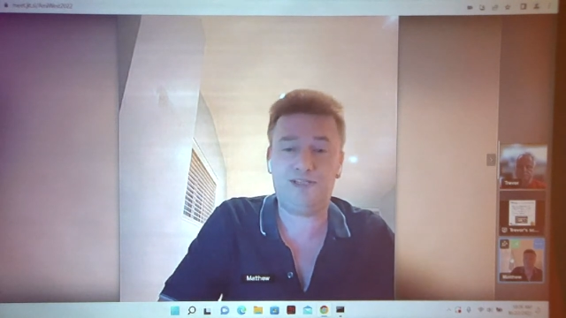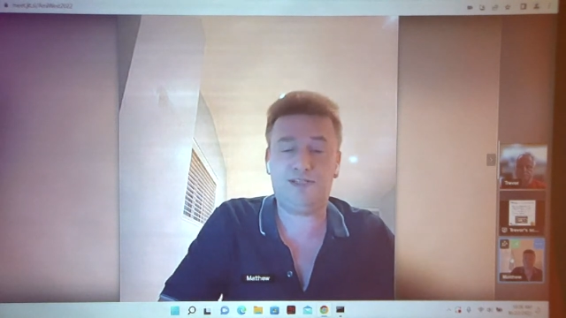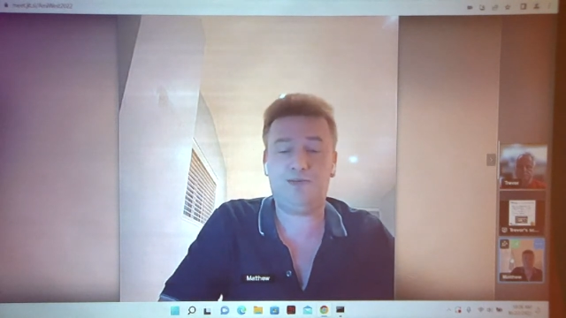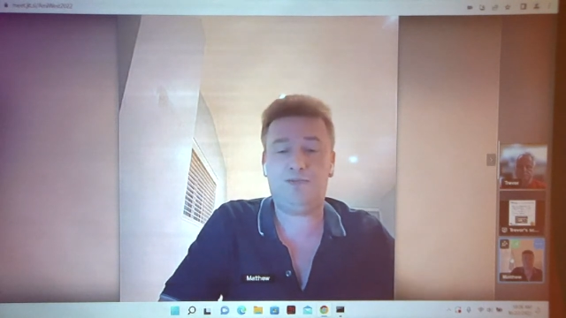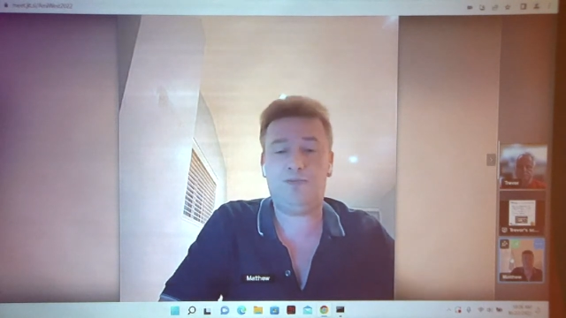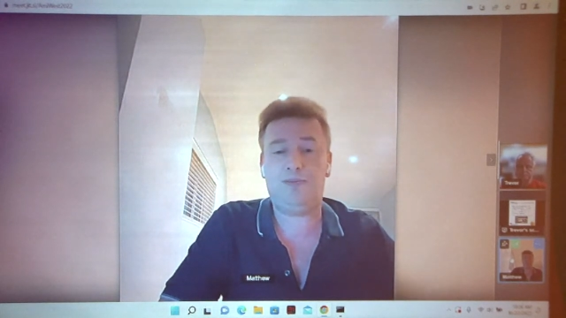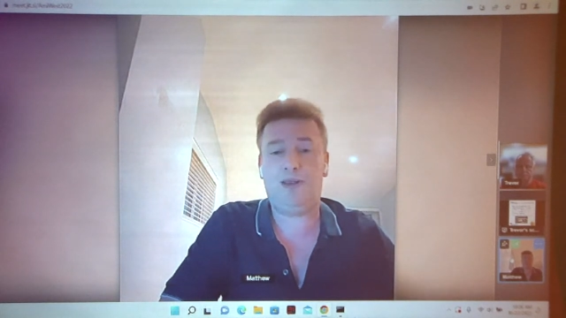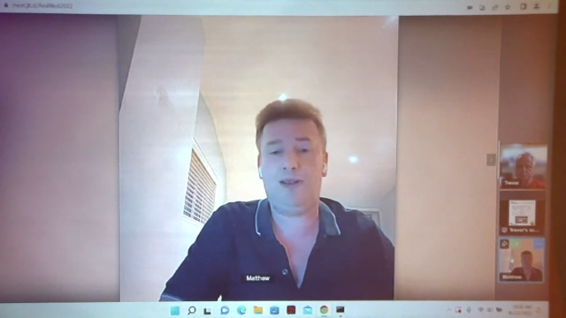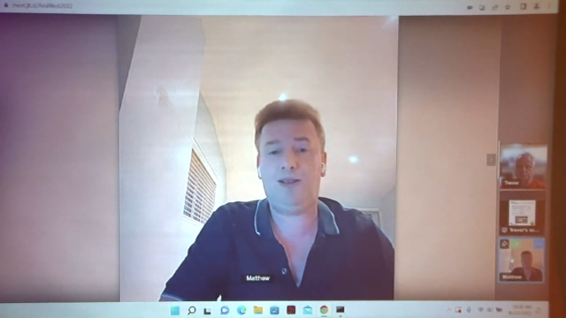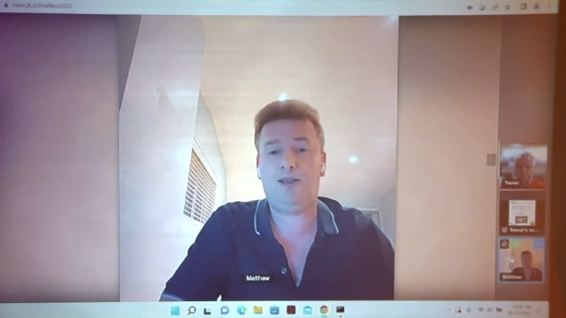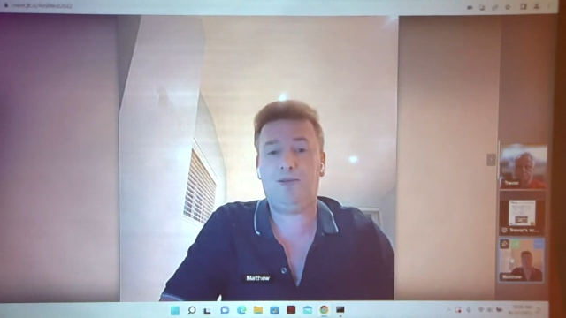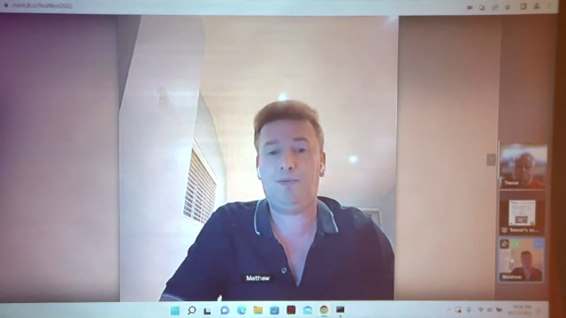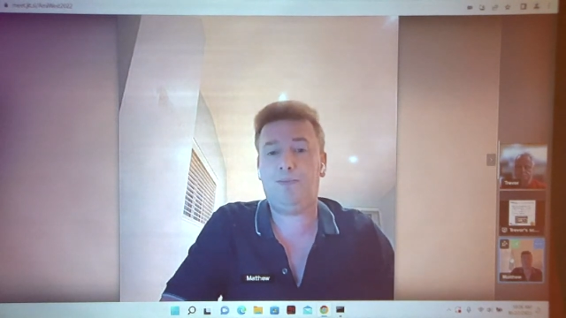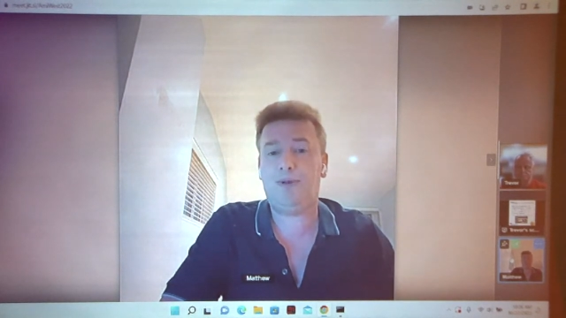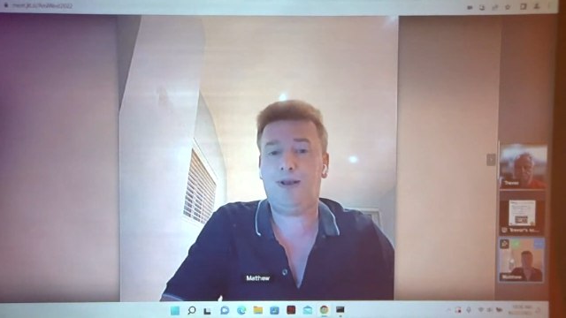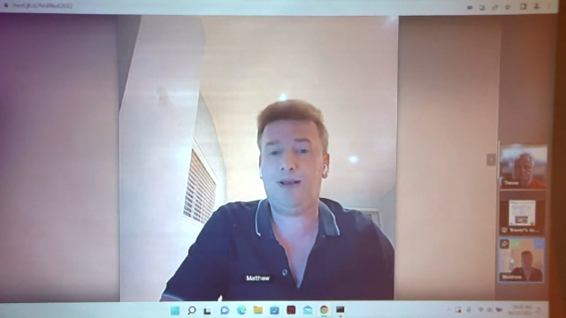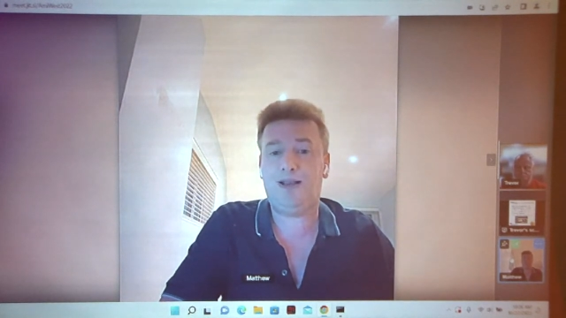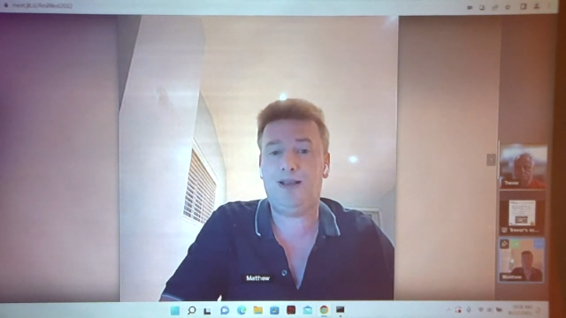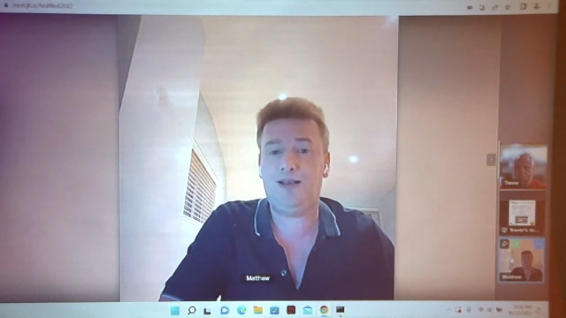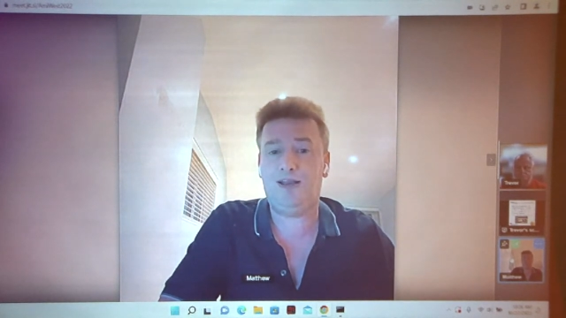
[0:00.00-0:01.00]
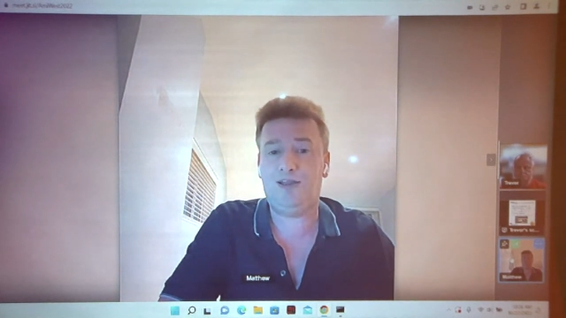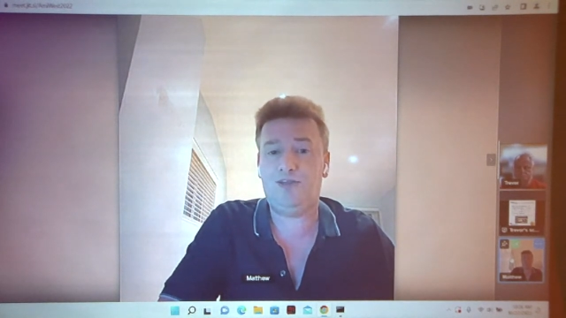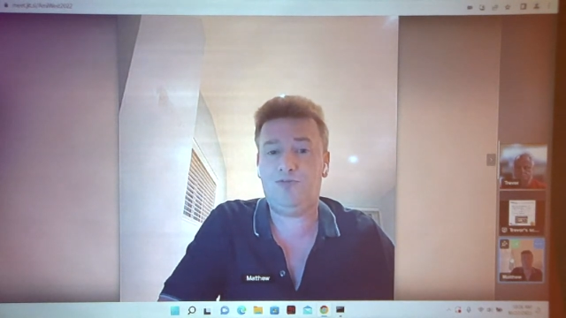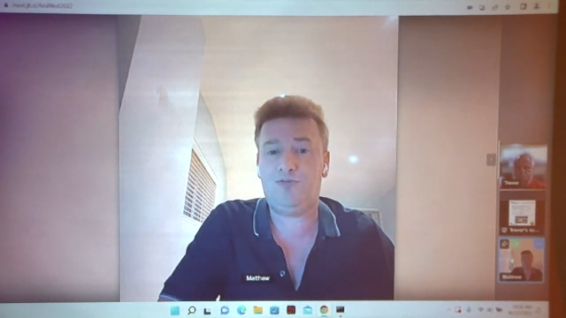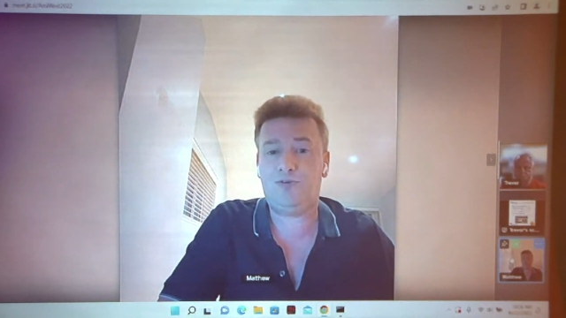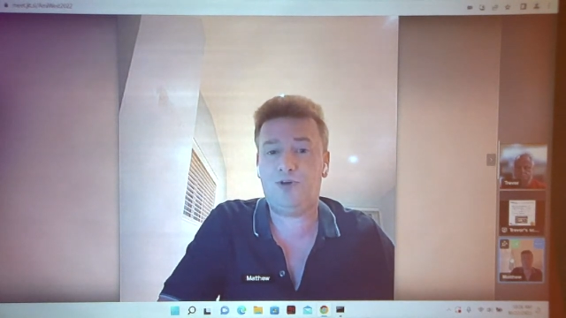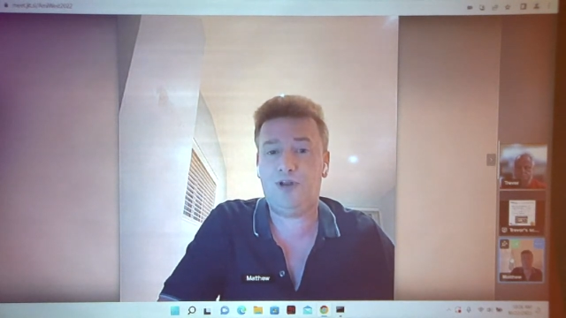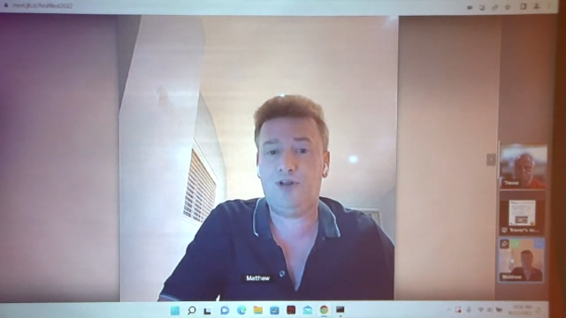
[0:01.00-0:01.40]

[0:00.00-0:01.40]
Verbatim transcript: have been completely free